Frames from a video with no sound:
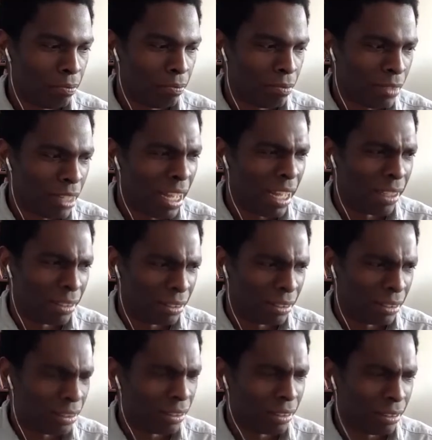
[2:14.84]
it
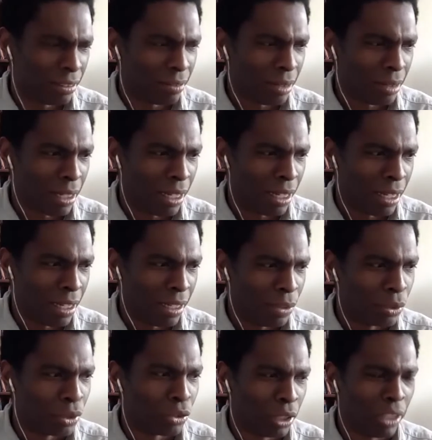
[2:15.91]

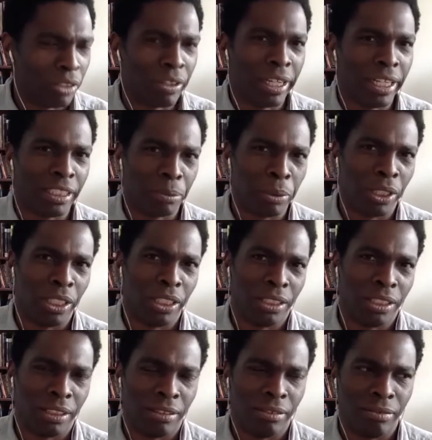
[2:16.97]
was a really great
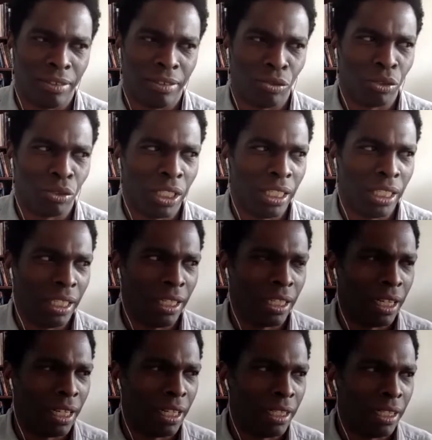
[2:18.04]
experience and really
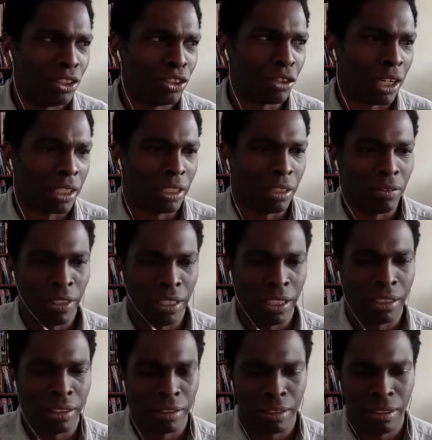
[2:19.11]
instructive
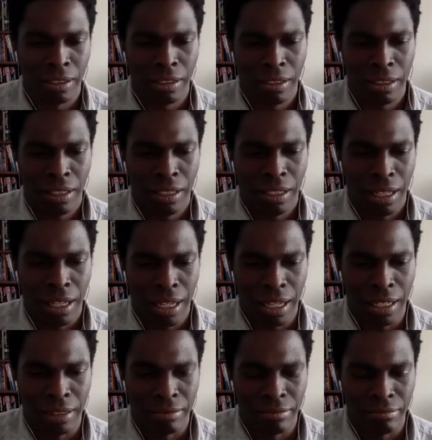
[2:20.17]
in
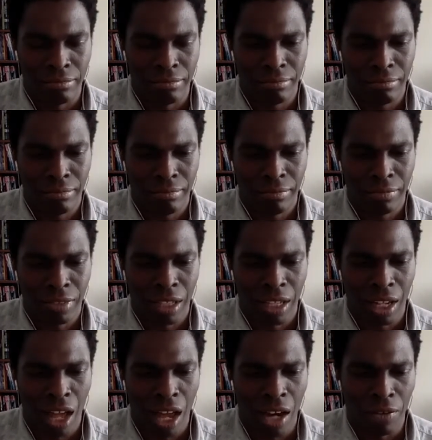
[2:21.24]
a
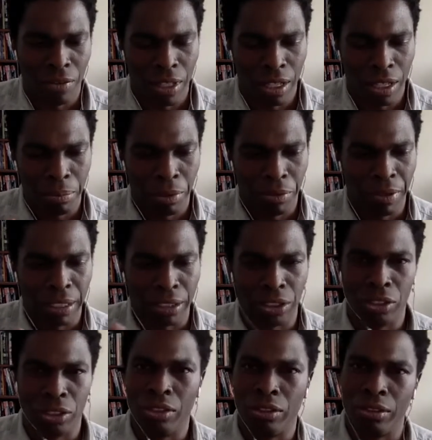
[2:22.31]
lot of the
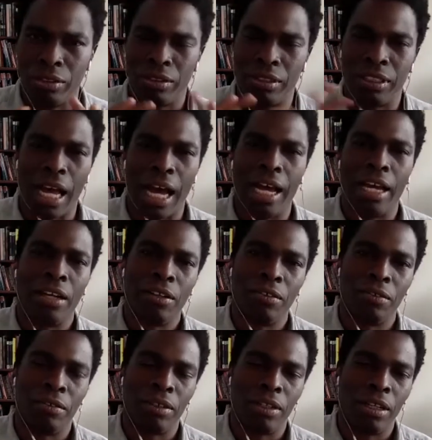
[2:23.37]
professional side
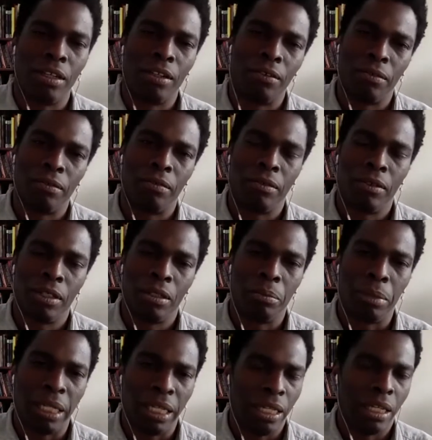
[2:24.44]
of
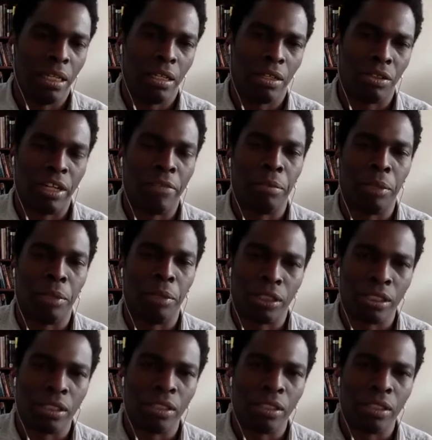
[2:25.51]
being a creative person.